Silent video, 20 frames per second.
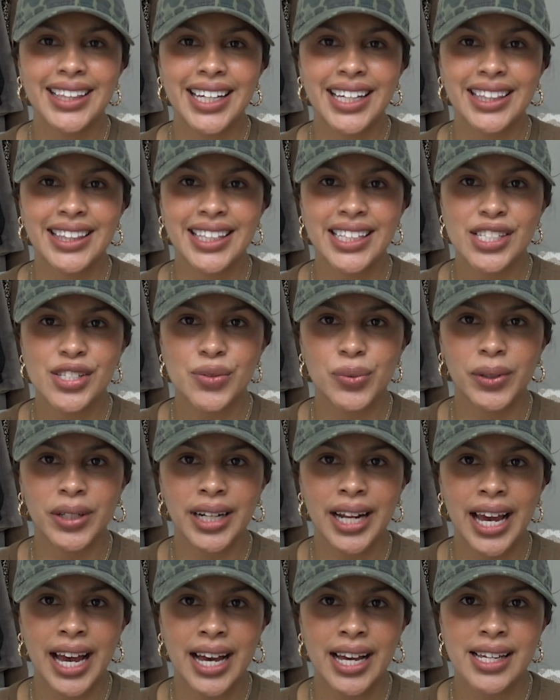that this
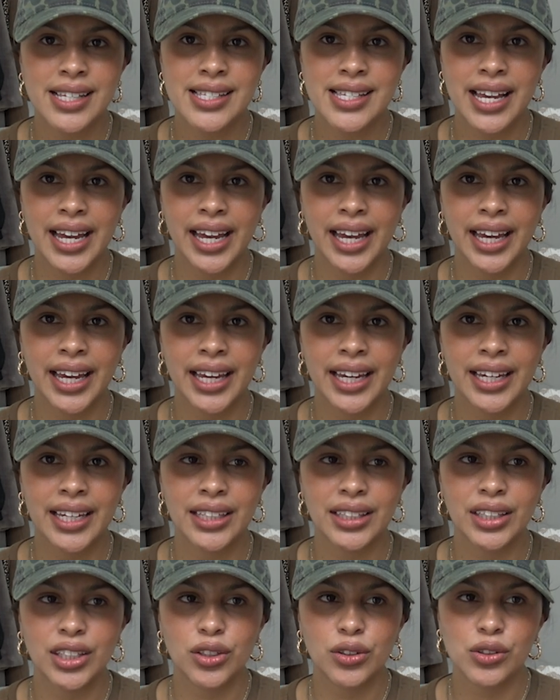one has a
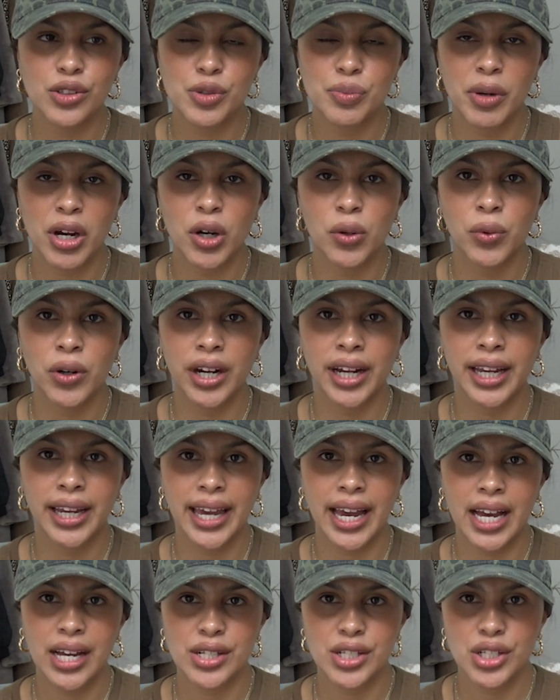little spot where it
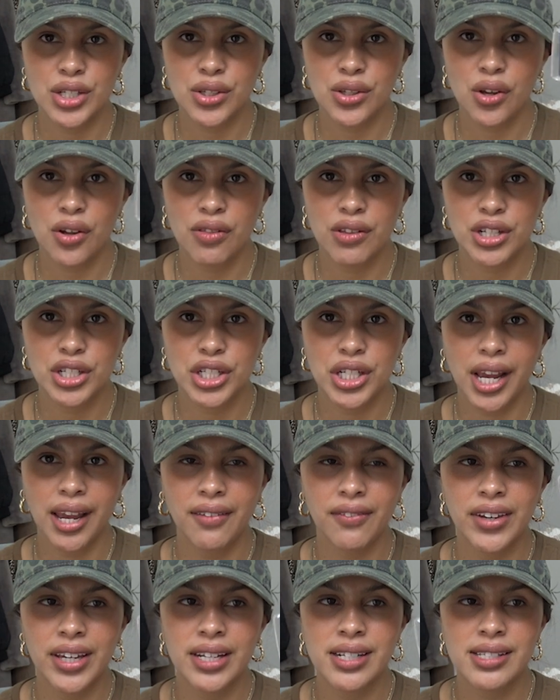catches all the
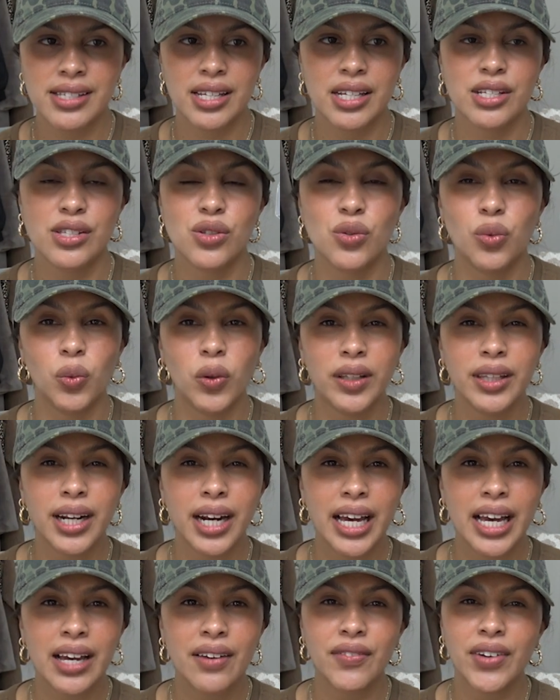shavings, because the one that
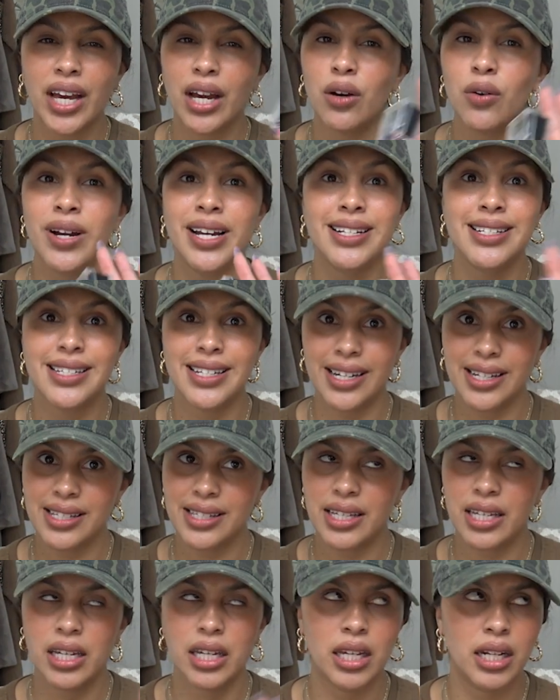I have now, it
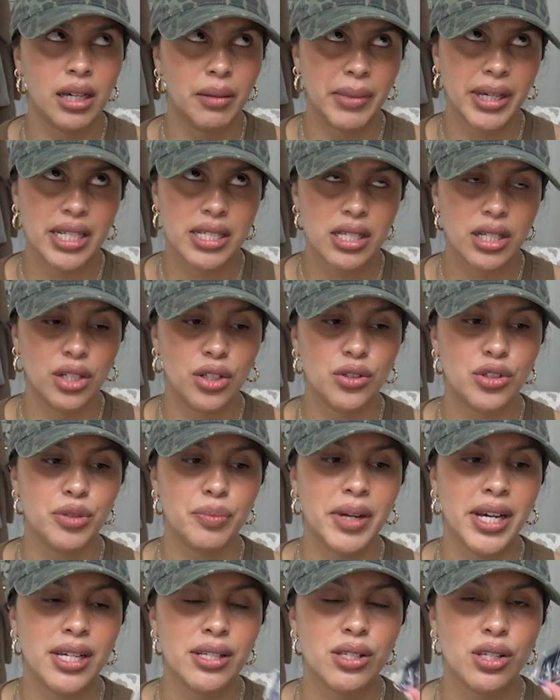doesn't, and it makes a huge
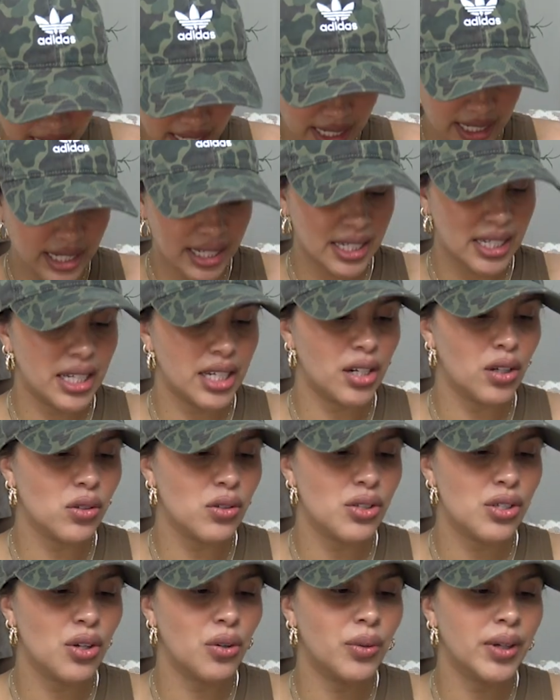mess. I did
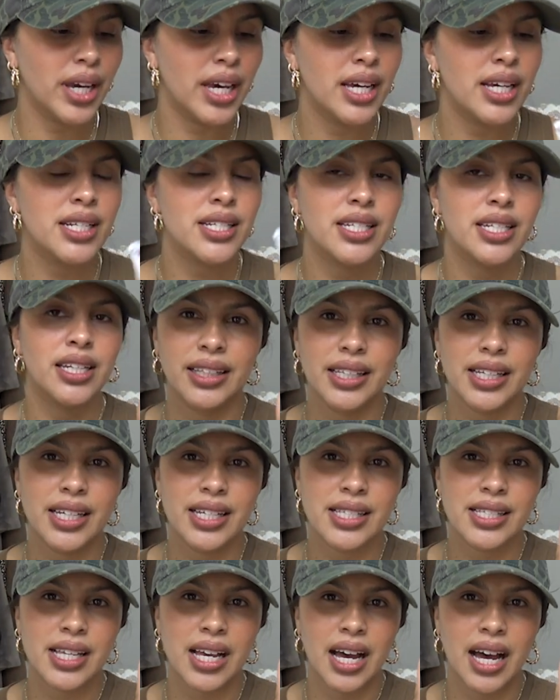also get
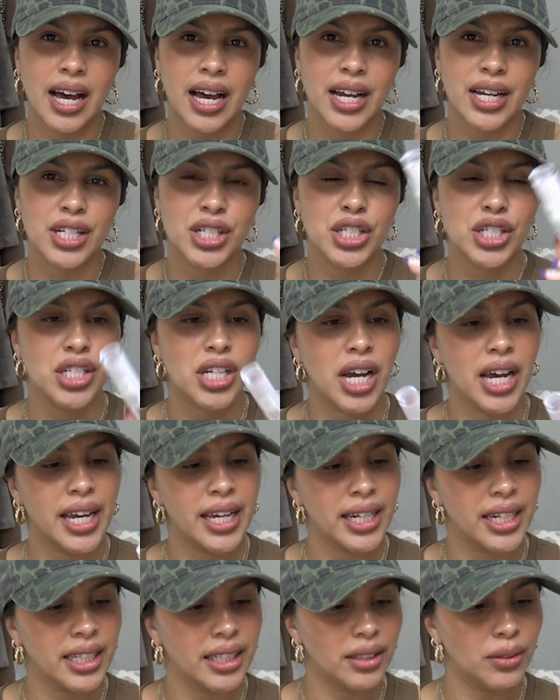this High
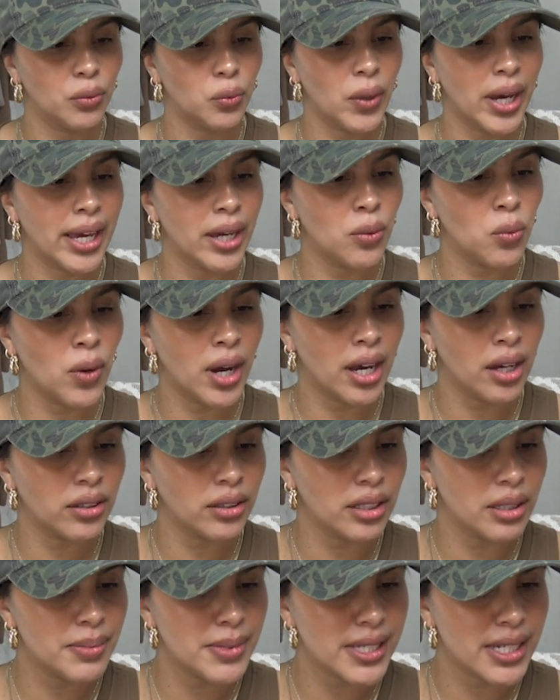Shine Wet n Wild
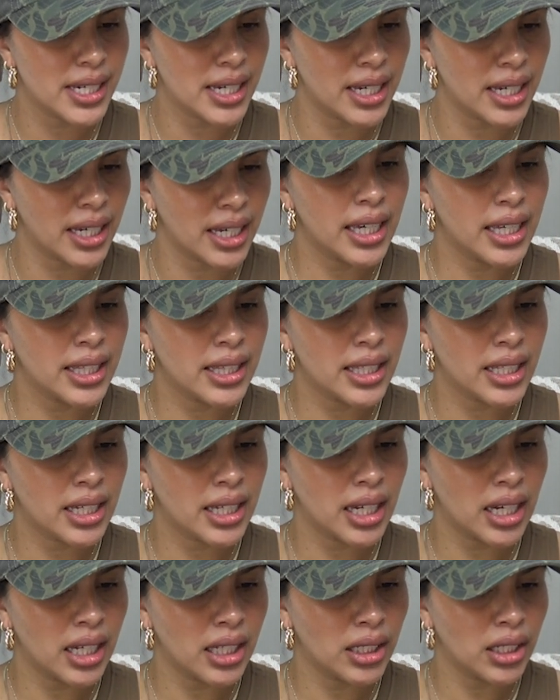lipstick in the
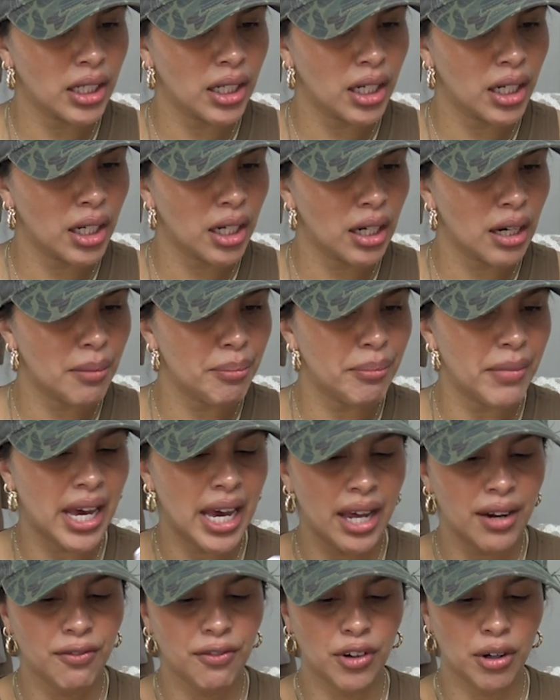color
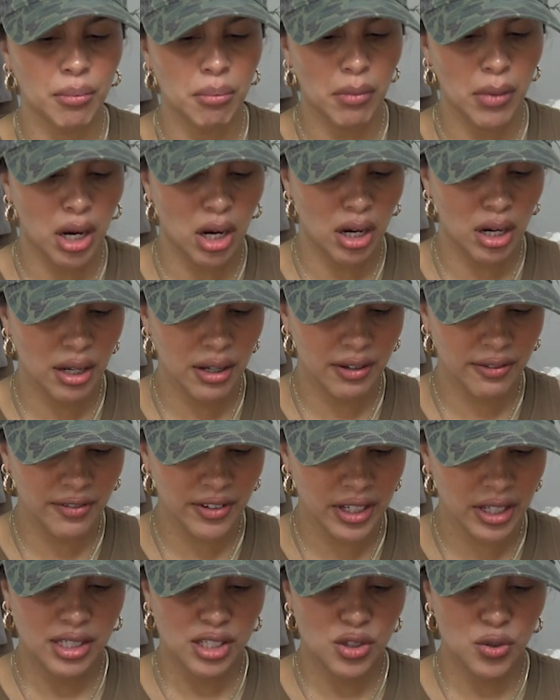Mad for
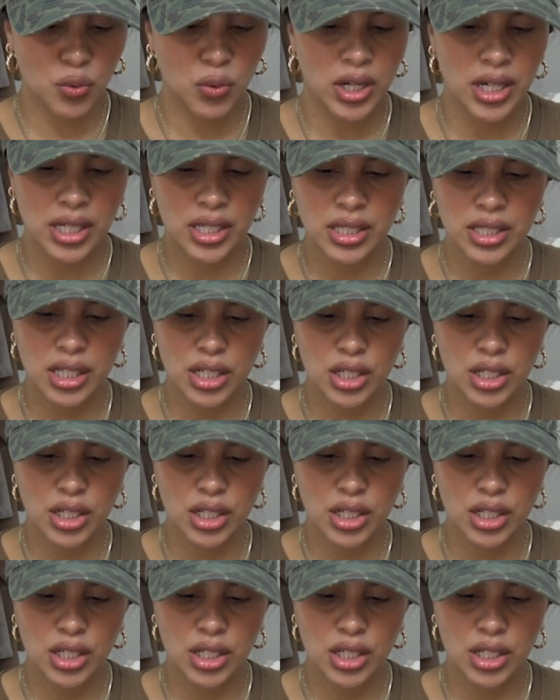Mauve. This was